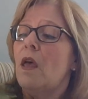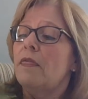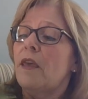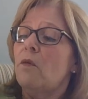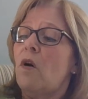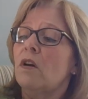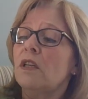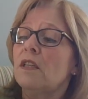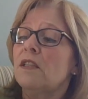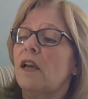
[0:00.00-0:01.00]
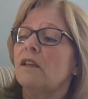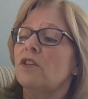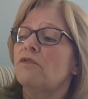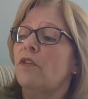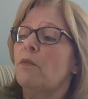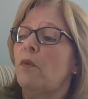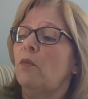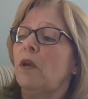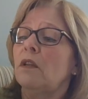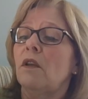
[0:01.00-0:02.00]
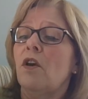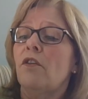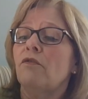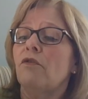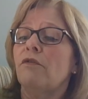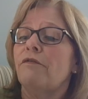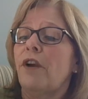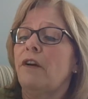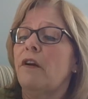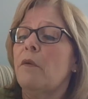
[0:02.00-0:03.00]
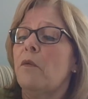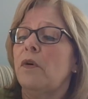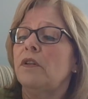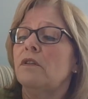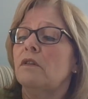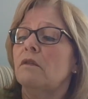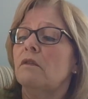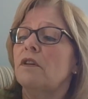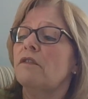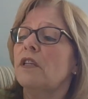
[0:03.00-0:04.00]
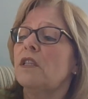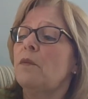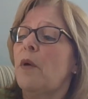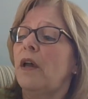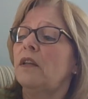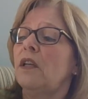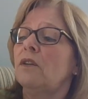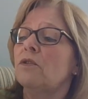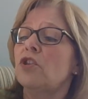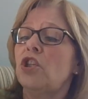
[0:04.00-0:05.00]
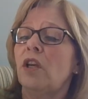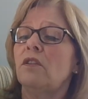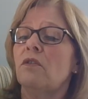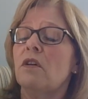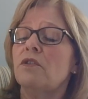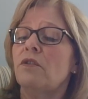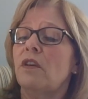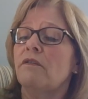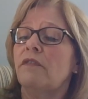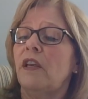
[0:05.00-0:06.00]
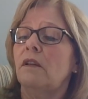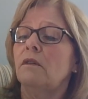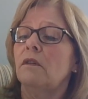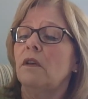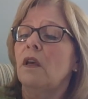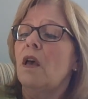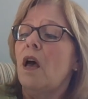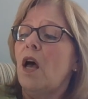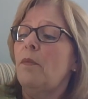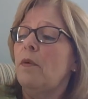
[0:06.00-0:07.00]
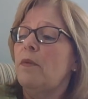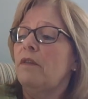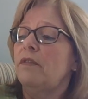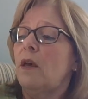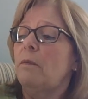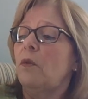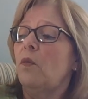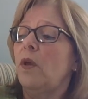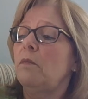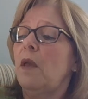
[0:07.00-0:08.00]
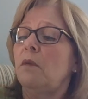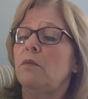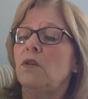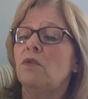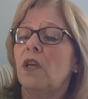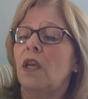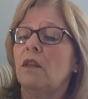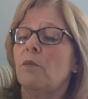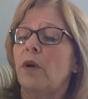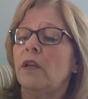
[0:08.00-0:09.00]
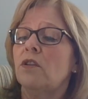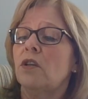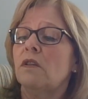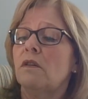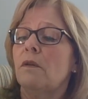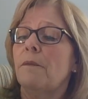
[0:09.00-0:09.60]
They walked in silence for a moment, through the fragrant woods, the rusty pine needles gentle under their feet. Up above them the wind made music in the branches.